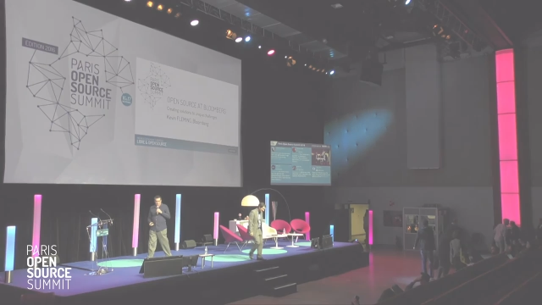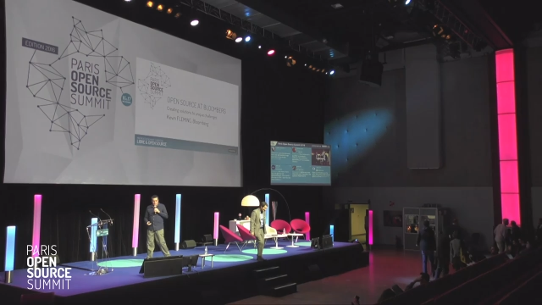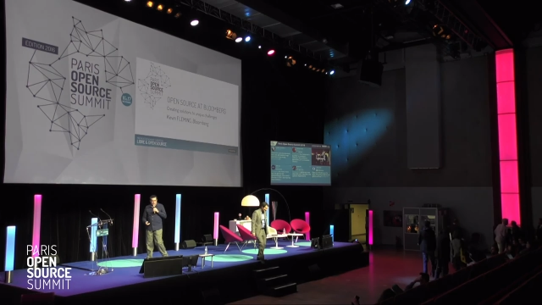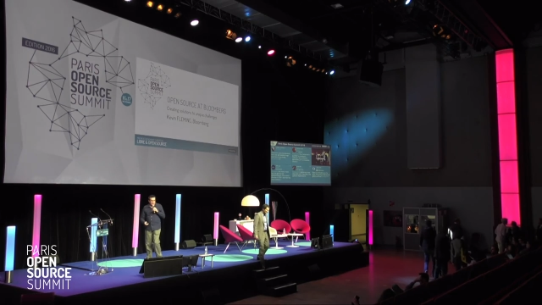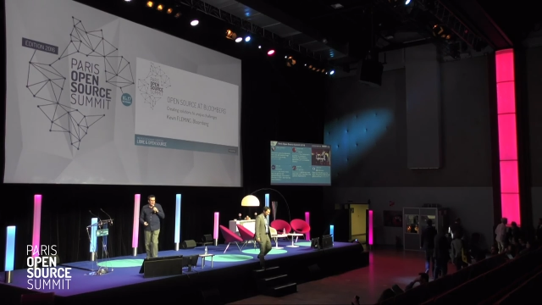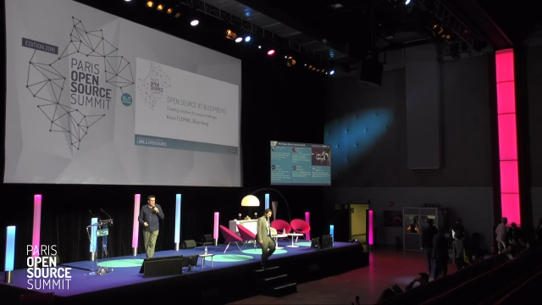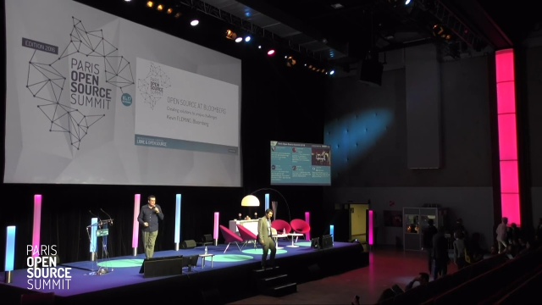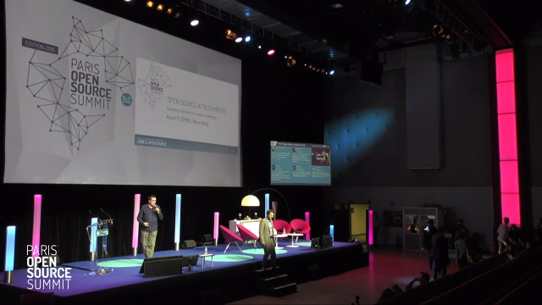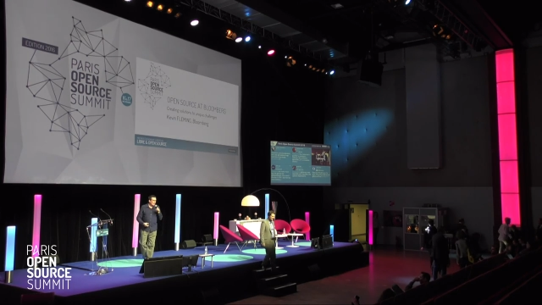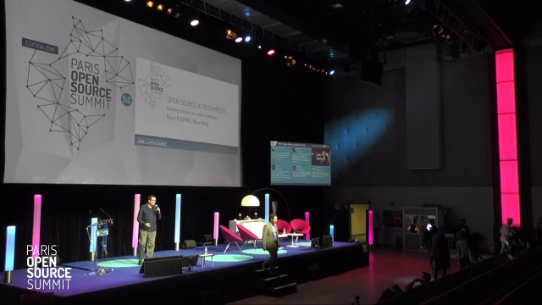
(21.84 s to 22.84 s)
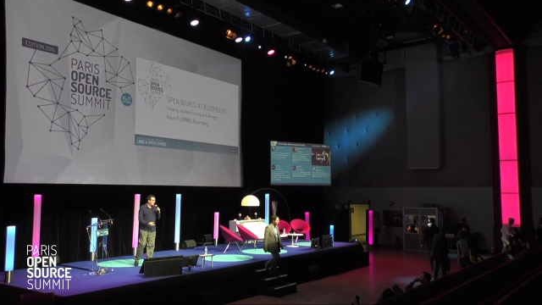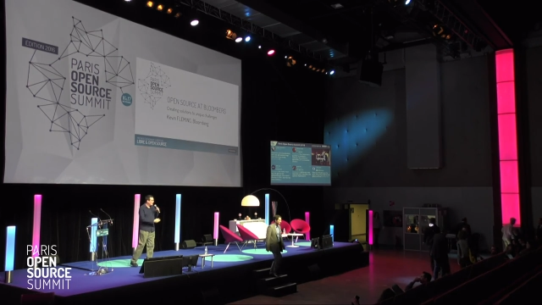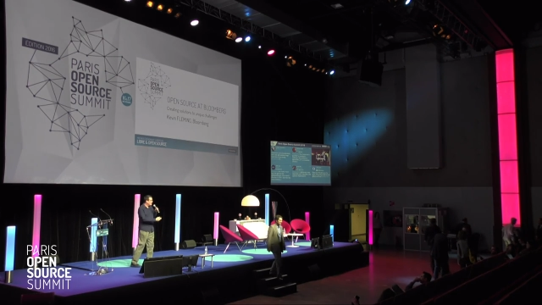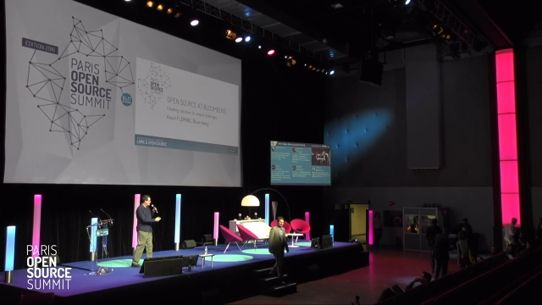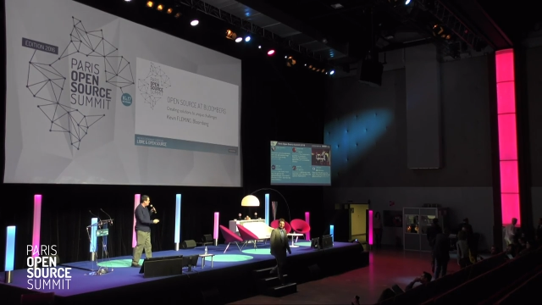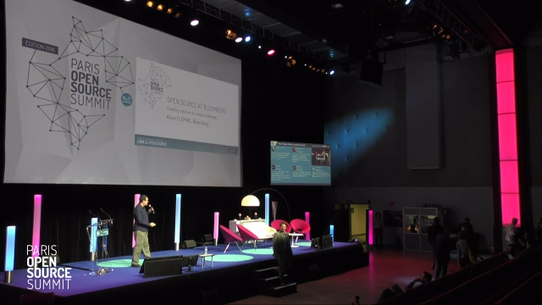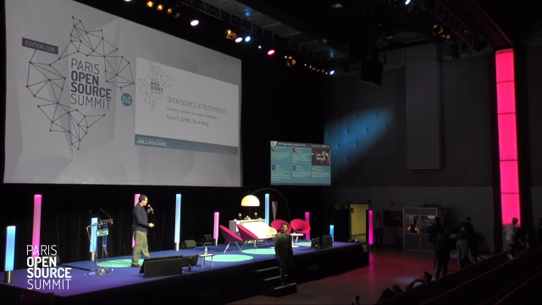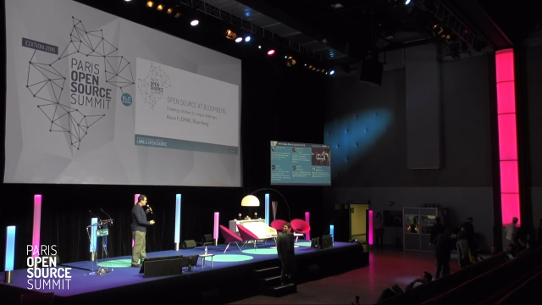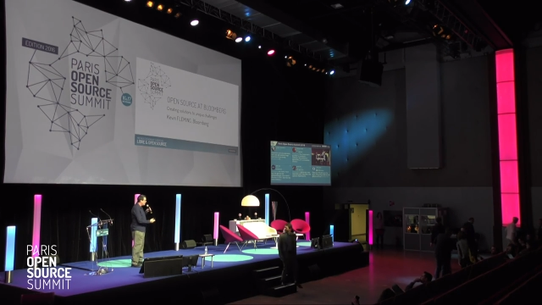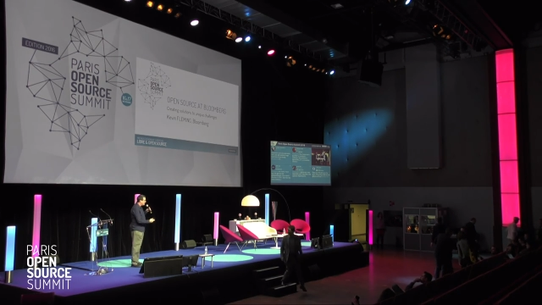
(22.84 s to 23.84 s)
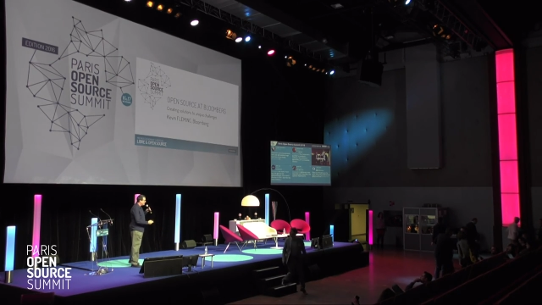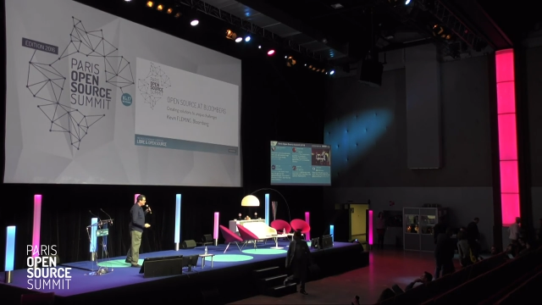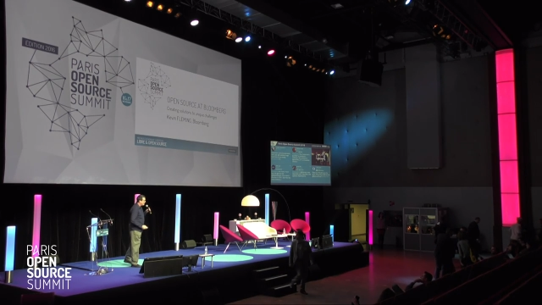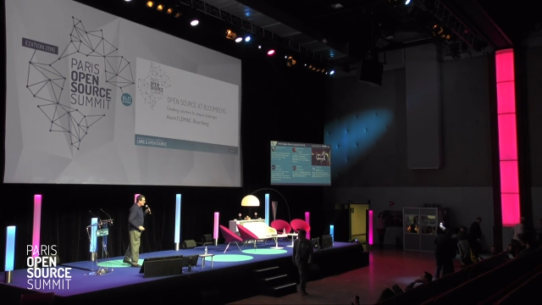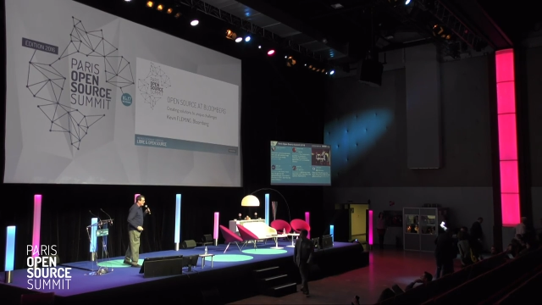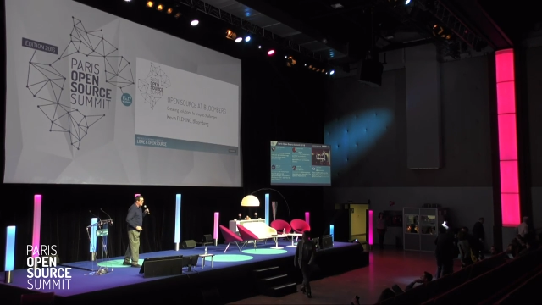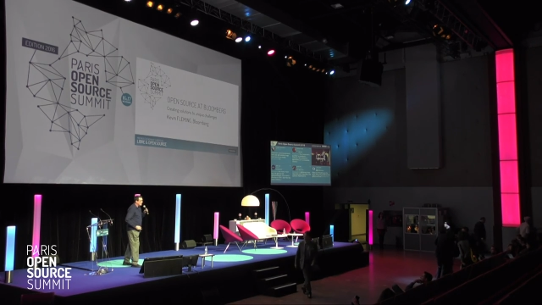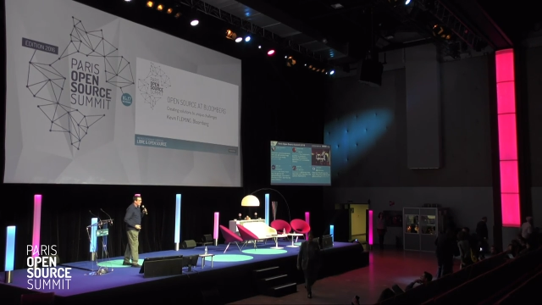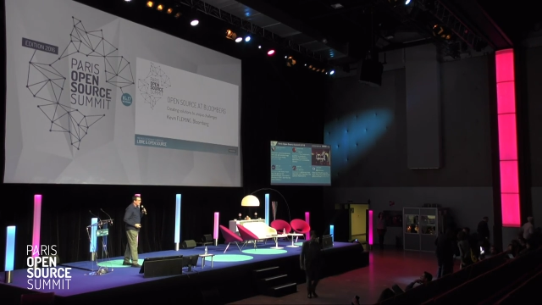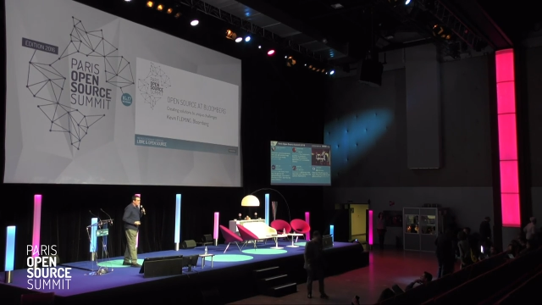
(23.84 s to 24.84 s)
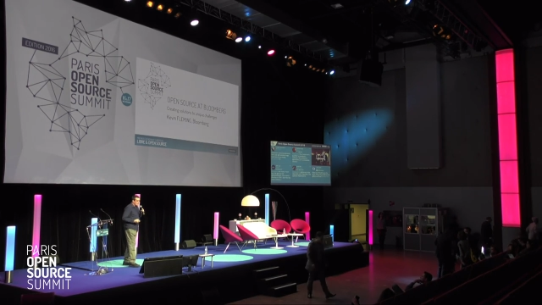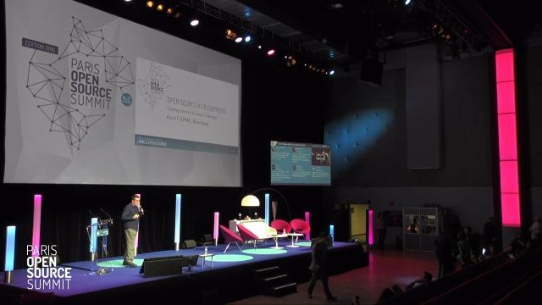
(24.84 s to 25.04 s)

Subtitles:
No face is visible, so there are no lips to read.